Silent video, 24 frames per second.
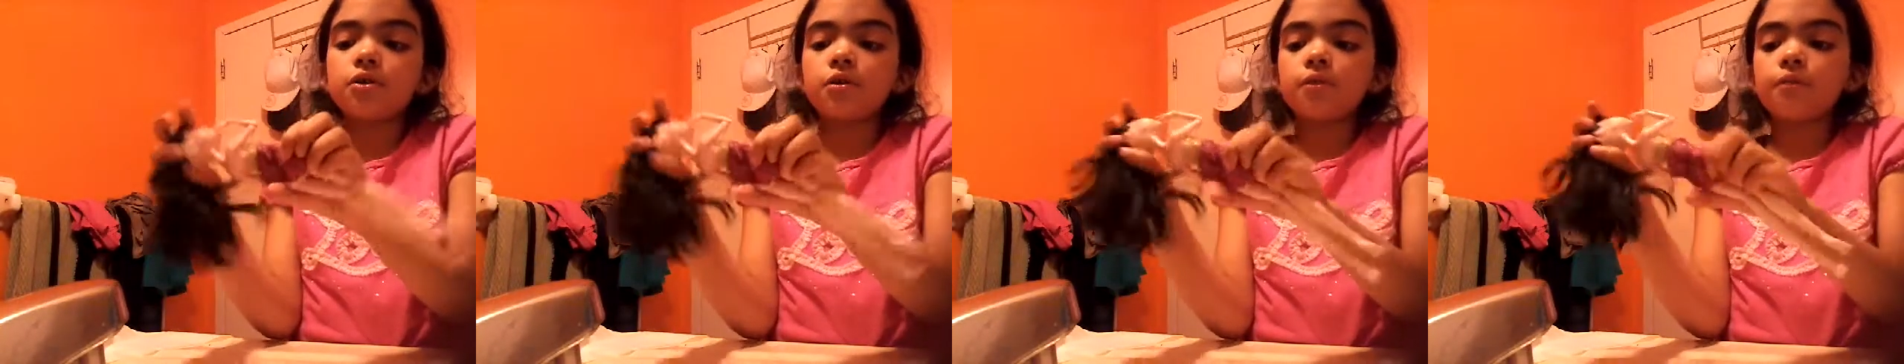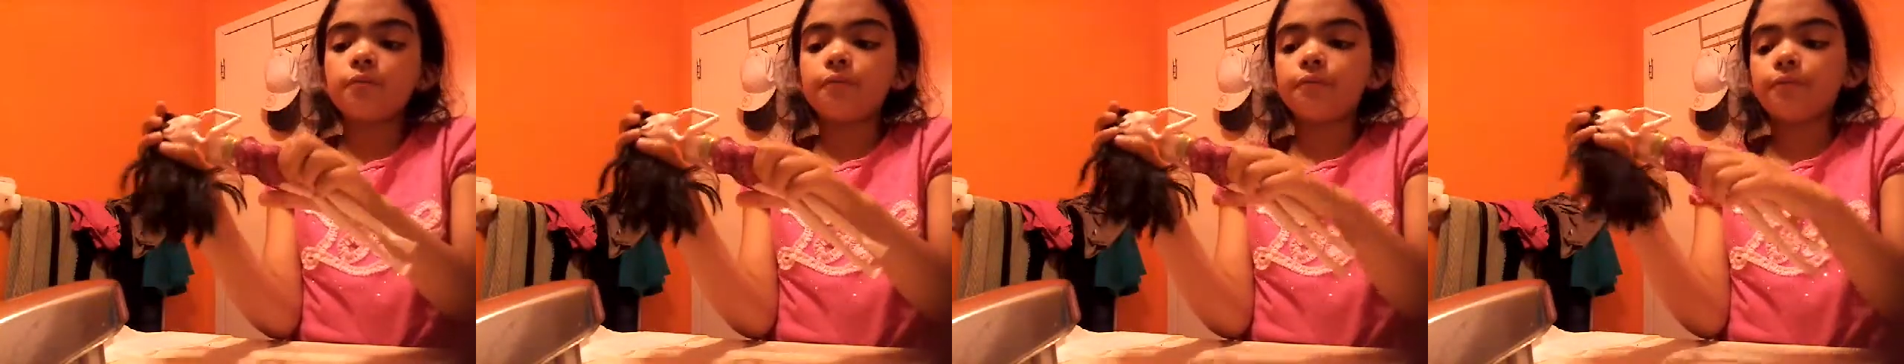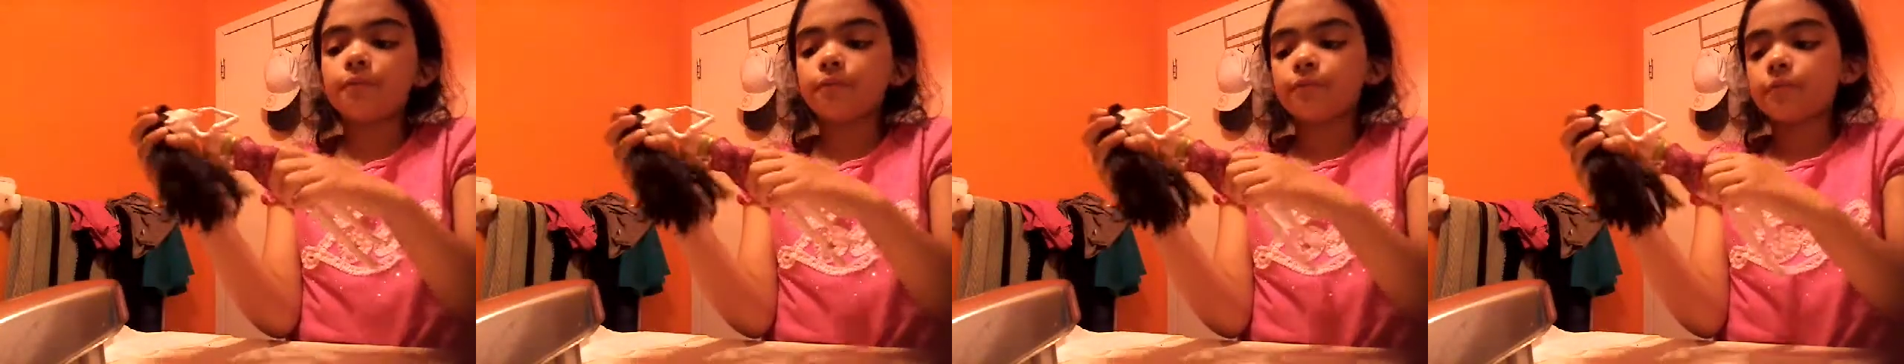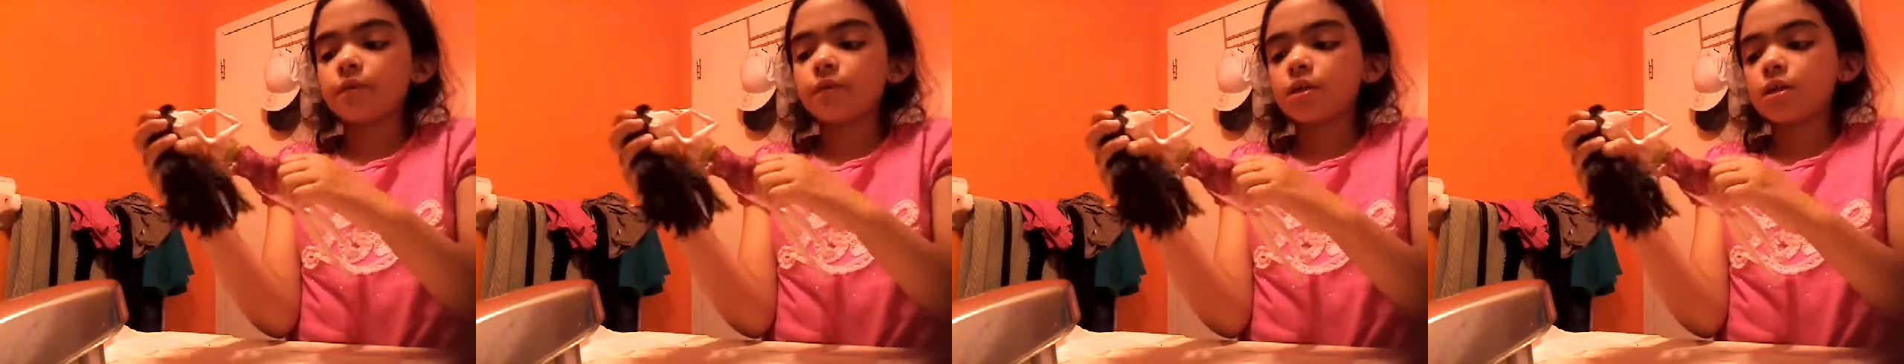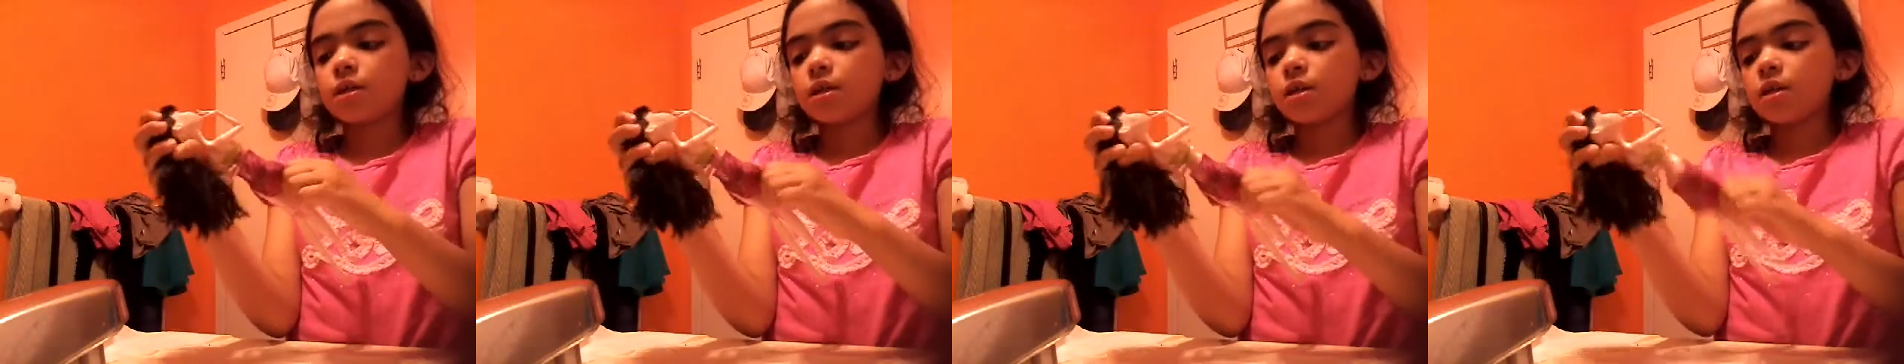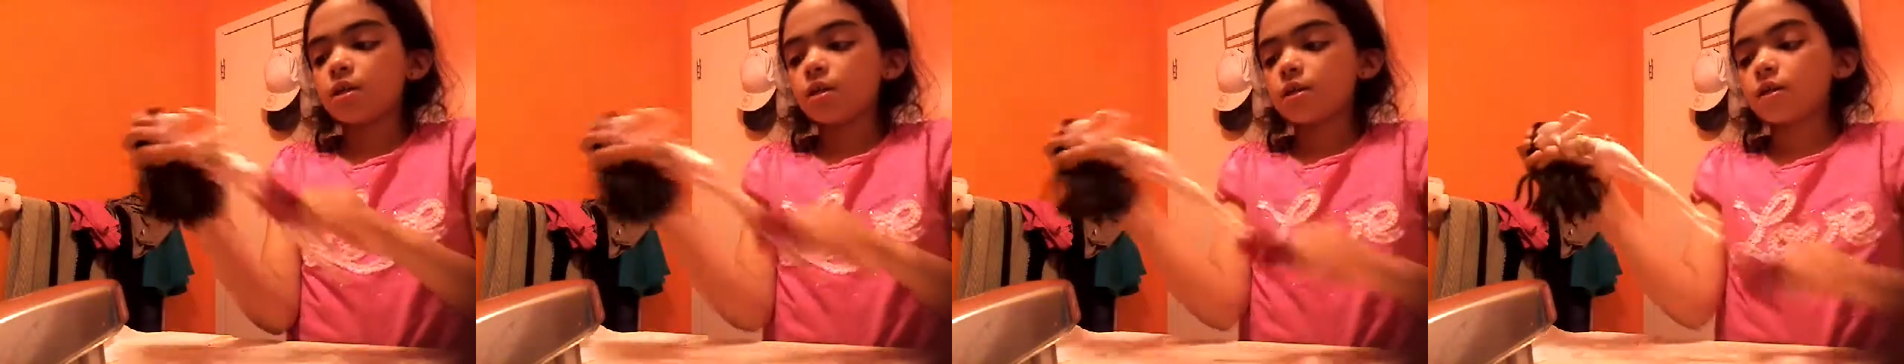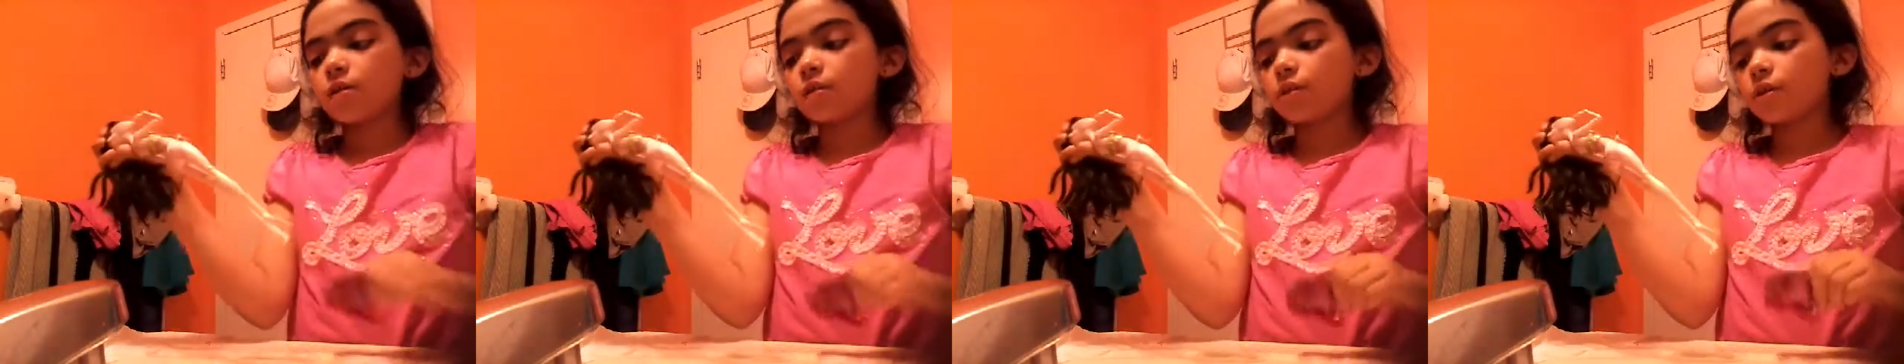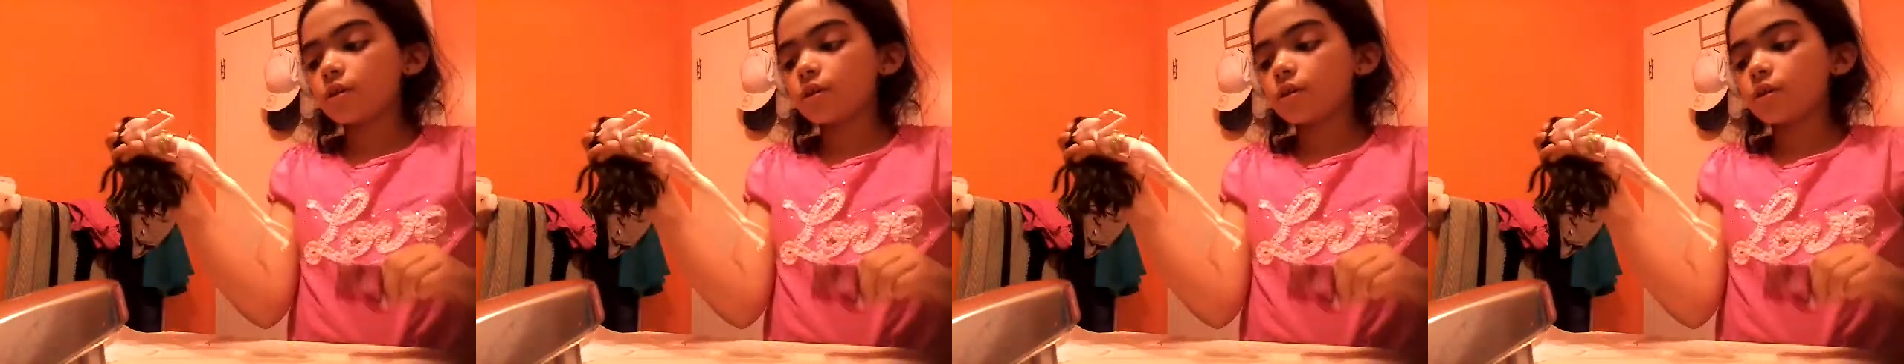And I'm